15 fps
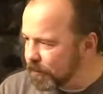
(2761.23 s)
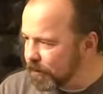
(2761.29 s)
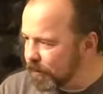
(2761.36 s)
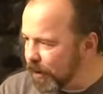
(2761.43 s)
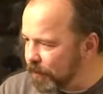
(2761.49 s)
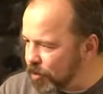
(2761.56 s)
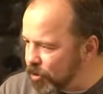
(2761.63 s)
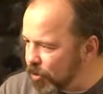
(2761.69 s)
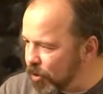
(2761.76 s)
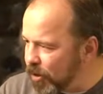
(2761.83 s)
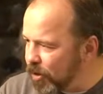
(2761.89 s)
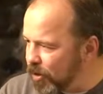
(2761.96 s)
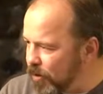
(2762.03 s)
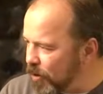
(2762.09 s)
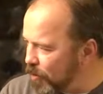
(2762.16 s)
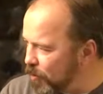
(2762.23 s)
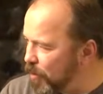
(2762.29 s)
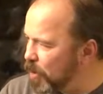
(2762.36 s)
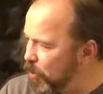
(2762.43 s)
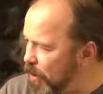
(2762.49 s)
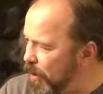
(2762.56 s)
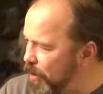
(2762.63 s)
I'm sorry you cannot
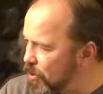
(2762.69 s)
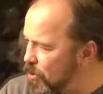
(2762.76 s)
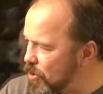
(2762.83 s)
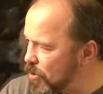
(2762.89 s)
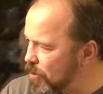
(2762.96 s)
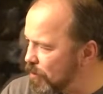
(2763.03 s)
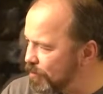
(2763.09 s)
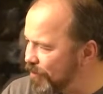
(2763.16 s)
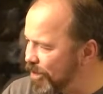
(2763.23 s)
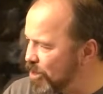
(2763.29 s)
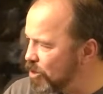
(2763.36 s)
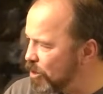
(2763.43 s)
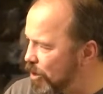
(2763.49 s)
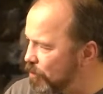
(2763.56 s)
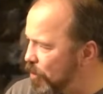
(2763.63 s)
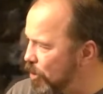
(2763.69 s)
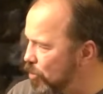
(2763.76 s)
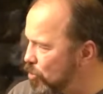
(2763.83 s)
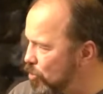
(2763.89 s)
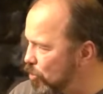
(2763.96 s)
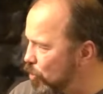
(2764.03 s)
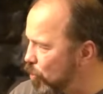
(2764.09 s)
be with us. It's not
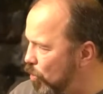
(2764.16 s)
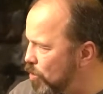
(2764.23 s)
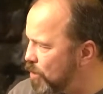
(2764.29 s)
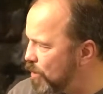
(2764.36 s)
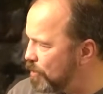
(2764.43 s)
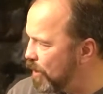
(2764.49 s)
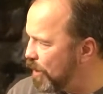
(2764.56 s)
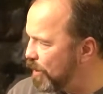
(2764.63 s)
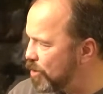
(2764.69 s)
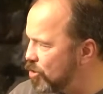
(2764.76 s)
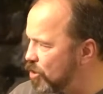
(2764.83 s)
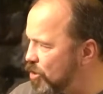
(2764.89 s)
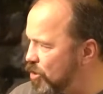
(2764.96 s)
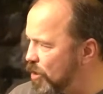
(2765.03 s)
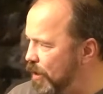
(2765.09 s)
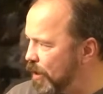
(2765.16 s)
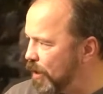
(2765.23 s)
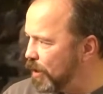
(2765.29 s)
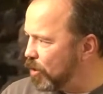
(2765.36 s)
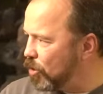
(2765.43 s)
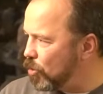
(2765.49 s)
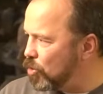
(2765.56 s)
because you're worse than me. It's just
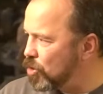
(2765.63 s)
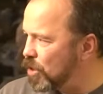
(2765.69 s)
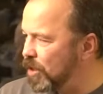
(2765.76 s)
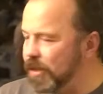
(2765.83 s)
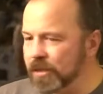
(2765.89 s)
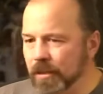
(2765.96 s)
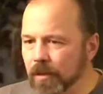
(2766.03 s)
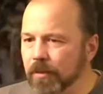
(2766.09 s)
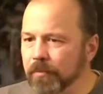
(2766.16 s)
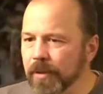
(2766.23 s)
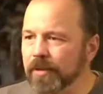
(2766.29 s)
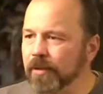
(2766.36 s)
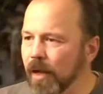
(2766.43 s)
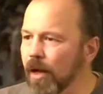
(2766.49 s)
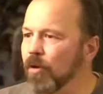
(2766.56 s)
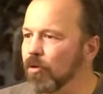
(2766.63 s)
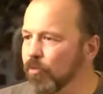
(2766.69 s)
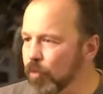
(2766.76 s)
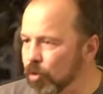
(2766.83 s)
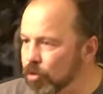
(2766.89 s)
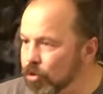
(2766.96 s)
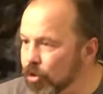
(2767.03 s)
your sin is a little bit out of
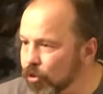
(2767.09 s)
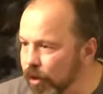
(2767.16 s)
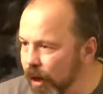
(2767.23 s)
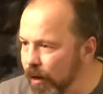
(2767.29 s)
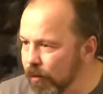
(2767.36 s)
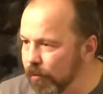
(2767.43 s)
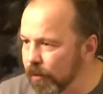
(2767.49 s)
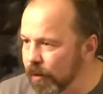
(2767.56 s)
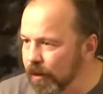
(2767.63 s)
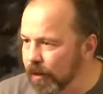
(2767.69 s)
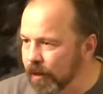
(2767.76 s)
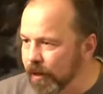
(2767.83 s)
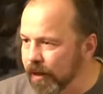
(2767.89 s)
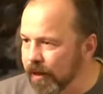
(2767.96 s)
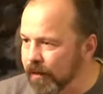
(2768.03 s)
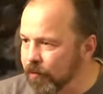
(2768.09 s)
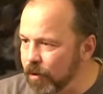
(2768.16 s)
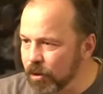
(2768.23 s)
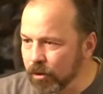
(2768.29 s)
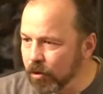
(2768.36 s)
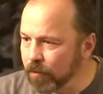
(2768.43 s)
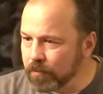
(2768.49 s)
control now, and if you
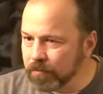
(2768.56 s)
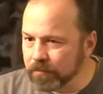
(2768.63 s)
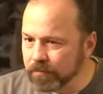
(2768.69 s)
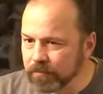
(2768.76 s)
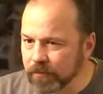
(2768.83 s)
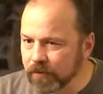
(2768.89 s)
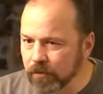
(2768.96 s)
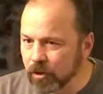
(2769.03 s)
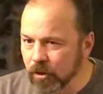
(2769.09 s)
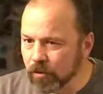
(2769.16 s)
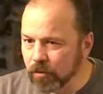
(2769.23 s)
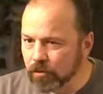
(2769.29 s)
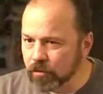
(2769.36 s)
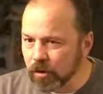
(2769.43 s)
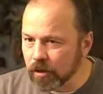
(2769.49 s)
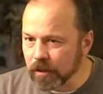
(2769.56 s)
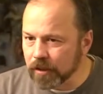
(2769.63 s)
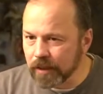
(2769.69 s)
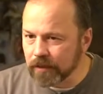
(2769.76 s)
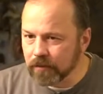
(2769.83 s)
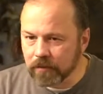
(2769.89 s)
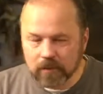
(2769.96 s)
don't if you don't control it,
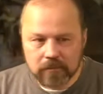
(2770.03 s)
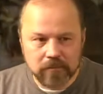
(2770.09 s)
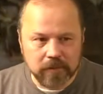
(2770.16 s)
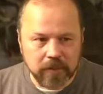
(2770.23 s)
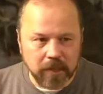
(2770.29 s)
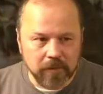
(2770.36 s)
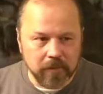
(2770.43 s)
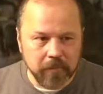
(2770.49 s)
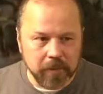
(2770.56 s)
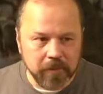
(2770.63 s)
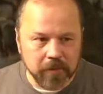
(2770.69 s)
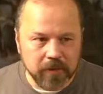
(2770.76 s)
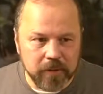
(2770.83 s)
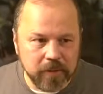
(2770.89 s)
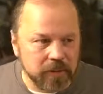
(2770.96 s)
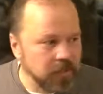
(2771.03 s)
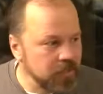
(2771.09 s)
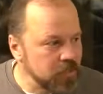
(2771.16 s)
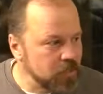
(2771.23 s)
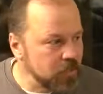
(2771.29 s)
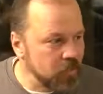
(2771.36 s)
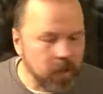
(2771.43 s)
then you, other people think that
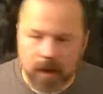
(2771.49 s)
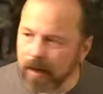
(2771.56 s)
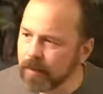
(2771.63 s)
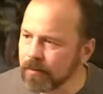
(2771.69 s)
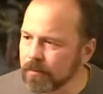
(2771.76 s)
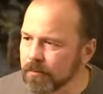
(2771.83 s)
this is okay.